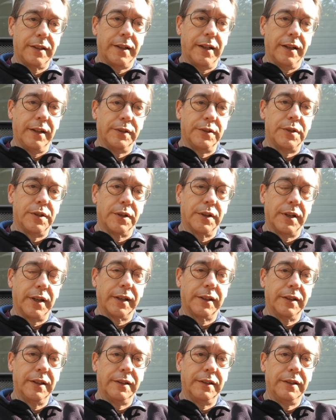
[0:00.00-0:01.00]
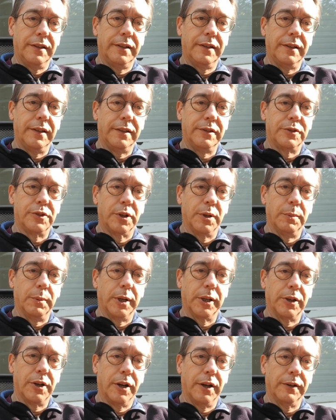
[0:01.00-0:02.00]
down so that I can enjoy my
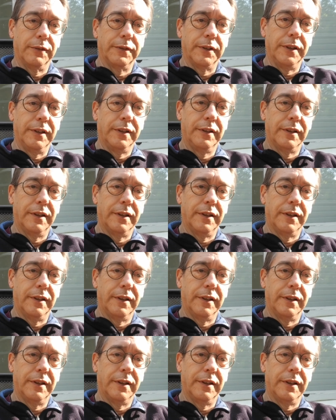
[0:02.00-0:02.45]
coffee.